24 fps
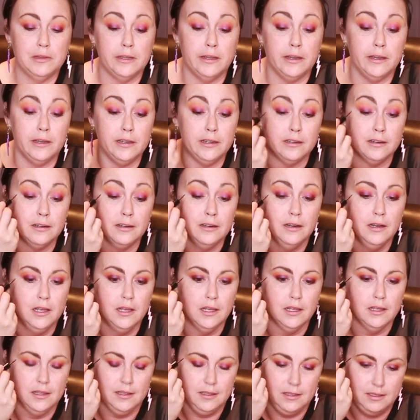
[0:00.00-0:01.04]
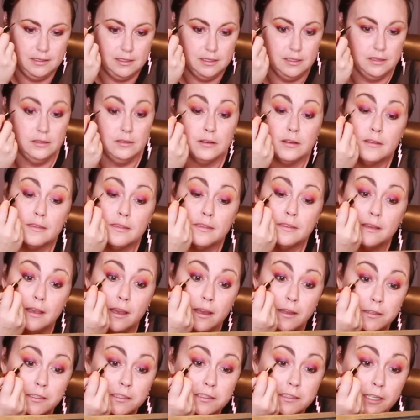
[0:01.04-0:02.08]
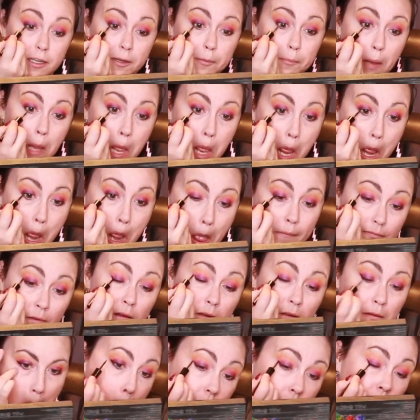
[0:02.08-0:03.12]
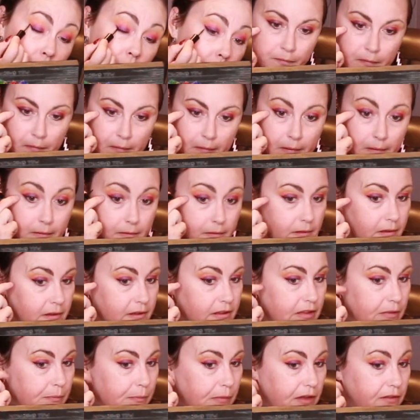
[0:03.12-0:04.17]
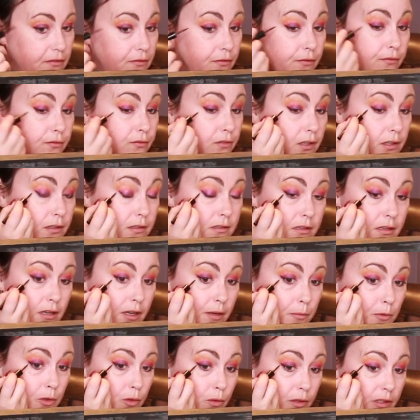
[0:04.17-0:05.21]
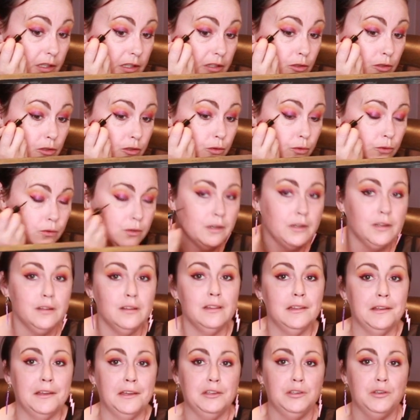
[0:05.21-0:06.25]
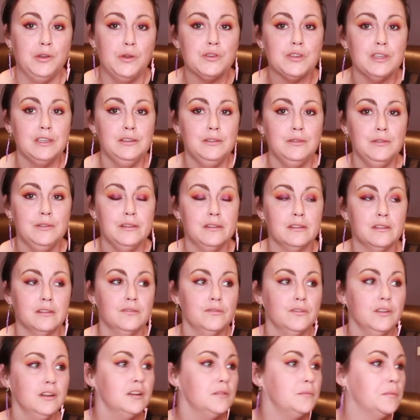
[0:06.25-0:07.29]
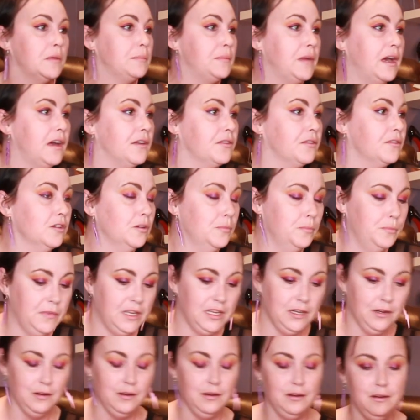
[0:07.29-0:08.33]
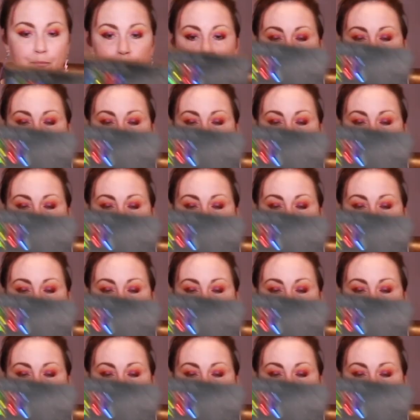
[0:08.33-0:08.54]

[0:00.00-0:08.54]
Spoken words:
liner, it looks kind of dumb. This is my first time doing a tutorial. I usually do this in front of my bathroom mirror,